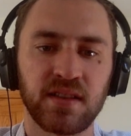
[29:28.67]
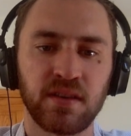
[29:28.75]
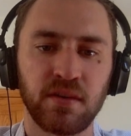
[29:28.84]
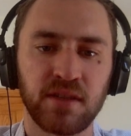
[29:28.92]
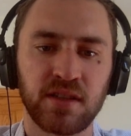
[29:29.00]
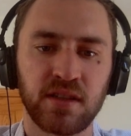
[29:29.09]

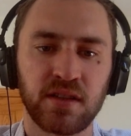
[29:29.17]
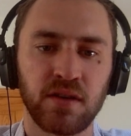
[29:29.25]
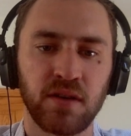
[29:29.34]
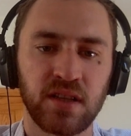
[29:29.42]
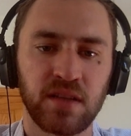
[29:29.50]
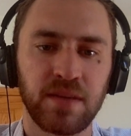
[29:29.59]
It's always just
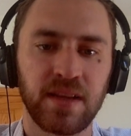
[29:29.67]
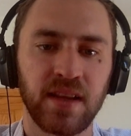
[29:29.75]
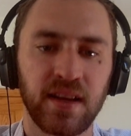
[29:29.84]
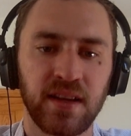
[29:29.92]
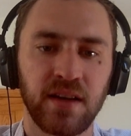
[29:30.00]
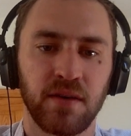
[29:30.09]
going to be
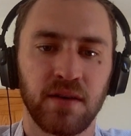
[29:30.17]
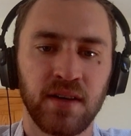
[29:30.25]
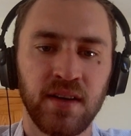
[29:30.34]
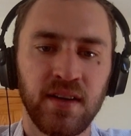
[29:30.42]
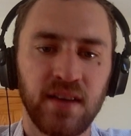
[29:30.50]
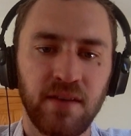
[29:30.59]
like,
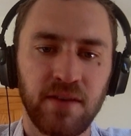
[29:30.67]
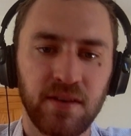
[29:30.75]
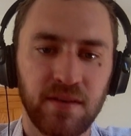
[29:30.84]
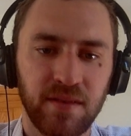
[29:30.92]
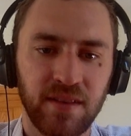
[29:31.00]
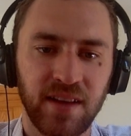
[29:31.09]
if
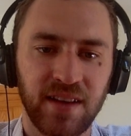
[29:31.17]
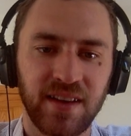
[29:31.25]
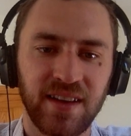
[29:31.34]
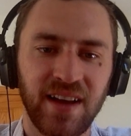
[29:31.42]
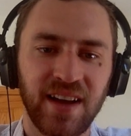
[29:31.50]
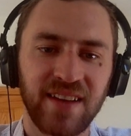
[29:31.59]
you like,
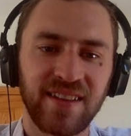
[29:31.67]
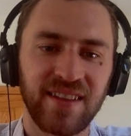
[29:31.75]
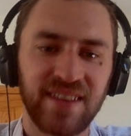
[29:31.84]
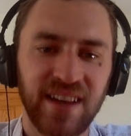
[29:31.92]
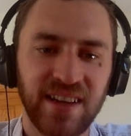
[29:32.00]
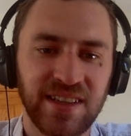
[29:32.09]
I guess
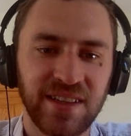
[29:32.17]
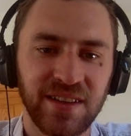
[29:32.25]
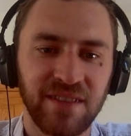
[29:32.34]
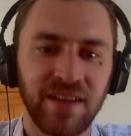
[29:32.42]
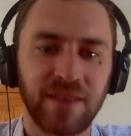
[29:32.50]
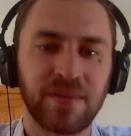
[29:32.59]
like the
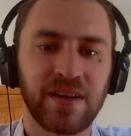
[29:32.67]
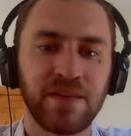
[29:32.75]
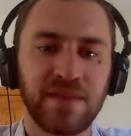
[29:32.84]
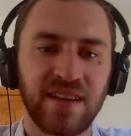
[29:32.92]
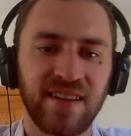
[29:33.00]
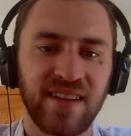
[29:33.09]
ideal of like
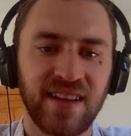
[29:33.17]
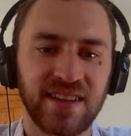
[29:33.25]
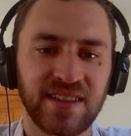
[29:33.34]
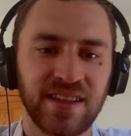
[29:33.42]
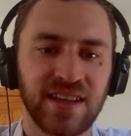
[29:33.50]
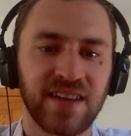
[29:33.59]
becoming a
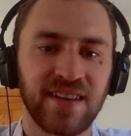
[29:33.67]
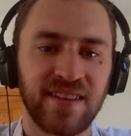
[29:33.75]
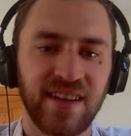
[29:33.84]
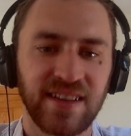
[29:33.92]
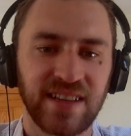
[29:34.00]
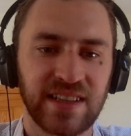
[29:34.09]
saint is like
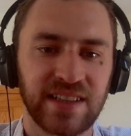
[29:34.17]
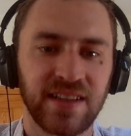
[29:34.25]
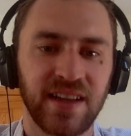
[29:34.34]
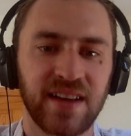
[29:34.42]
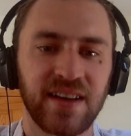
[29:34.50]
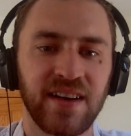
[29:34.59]
ascending to
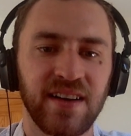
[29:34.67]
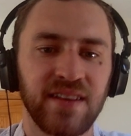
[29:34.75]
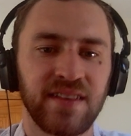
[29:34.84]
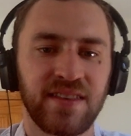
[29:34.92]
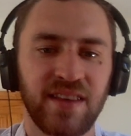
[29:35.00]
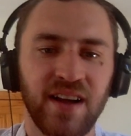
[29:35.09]
like
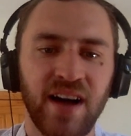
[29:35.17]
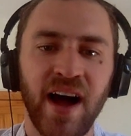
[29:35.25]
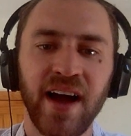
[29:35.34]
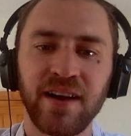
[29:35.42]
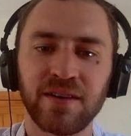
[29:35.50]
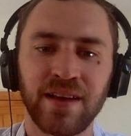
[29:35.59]
a
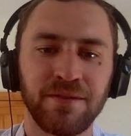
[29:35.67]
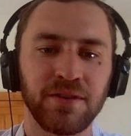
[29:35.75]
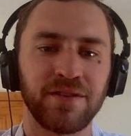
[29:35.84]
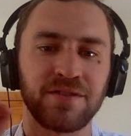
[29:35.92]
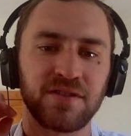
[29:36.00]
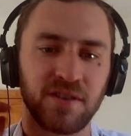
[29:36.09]
higher
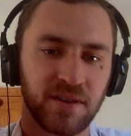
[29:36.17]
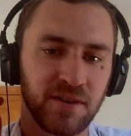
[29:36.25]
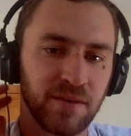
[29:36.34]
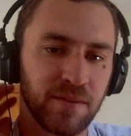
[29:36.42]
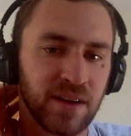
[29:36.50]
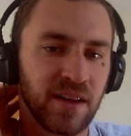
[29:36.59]
level of
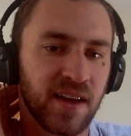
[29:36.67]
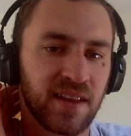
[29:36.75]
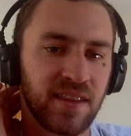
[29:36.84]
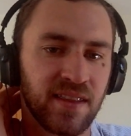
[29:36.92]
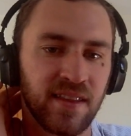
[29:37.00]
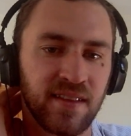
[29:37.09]
struggle where
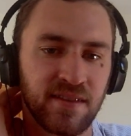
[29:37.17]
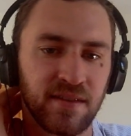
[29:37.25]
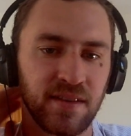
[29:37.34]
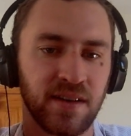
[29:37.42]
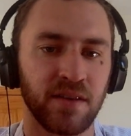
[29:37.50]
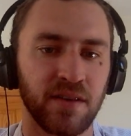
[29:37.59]
like
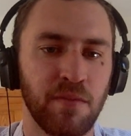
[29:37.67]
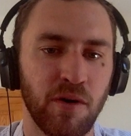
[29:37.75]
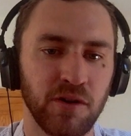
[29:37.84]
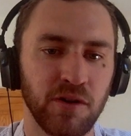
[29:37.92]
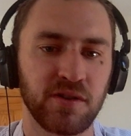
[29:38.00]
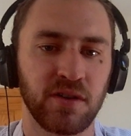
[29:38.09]
the
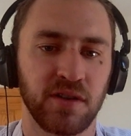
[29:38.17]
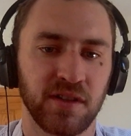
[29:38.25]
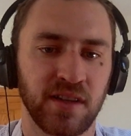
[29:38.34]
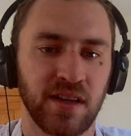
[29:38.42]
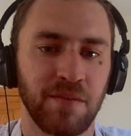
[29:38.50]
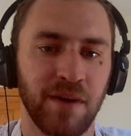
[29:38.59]
moral
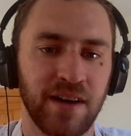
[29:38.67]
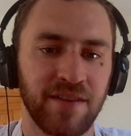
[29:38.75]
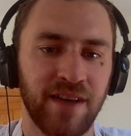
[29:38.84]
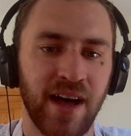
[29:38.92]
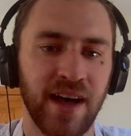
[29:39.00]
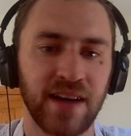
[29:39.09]
struggles that you might
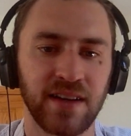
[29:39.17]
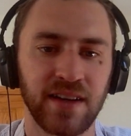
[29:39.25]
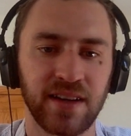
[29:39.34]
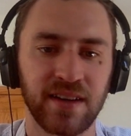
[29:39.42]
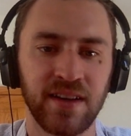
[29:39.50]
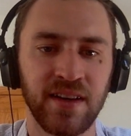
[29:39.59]
have had,
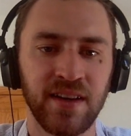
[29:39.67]
like,